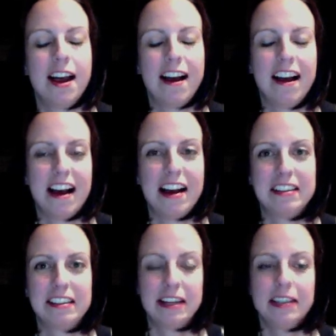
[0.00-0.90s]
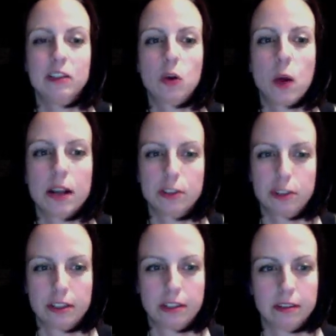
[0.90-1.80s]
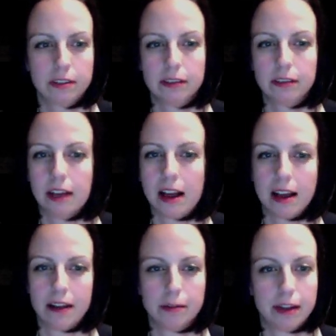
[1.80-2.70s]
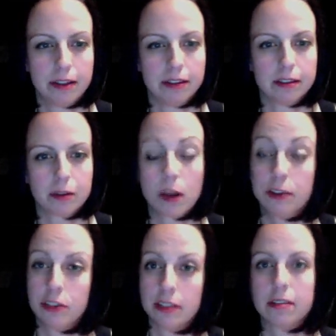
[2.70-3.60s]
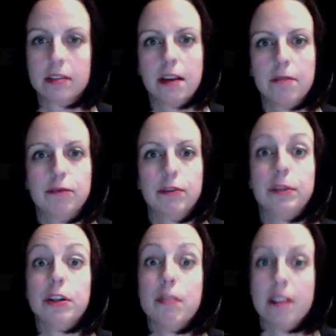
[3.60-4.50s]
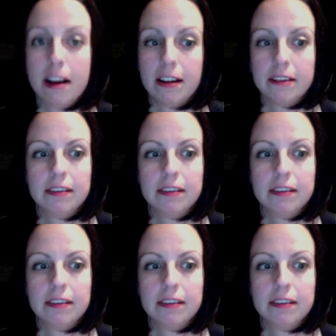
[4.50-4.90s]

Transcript: Uh, today's question, uh, rather, questions come from Johan,